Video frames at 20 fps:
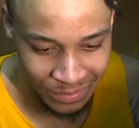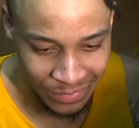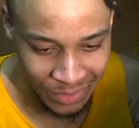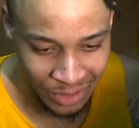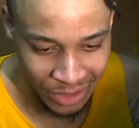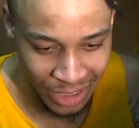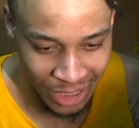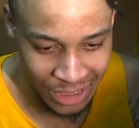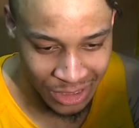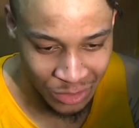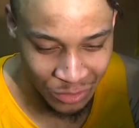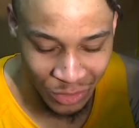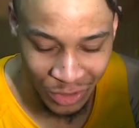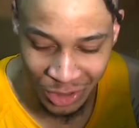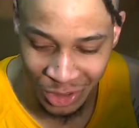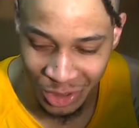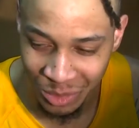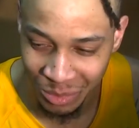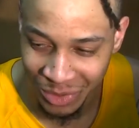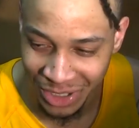He had some
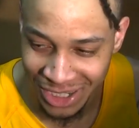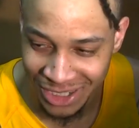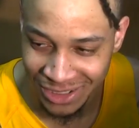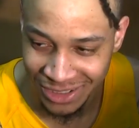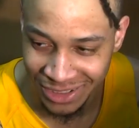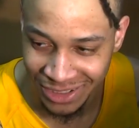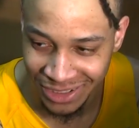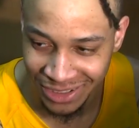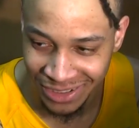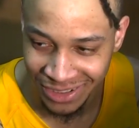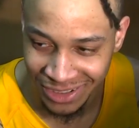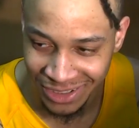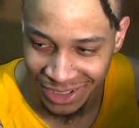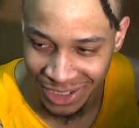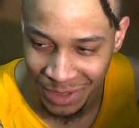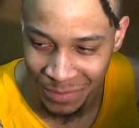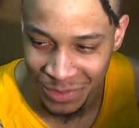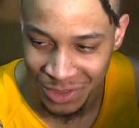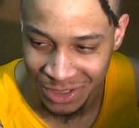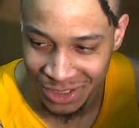really good plays and
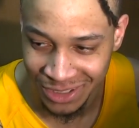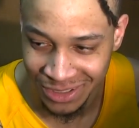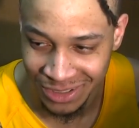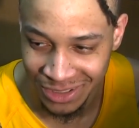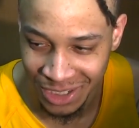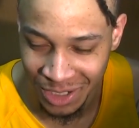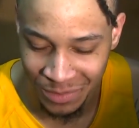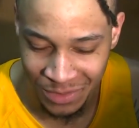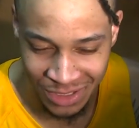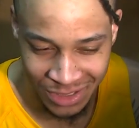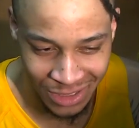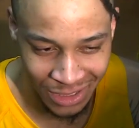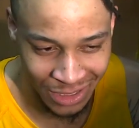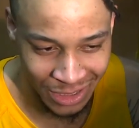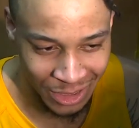kept us the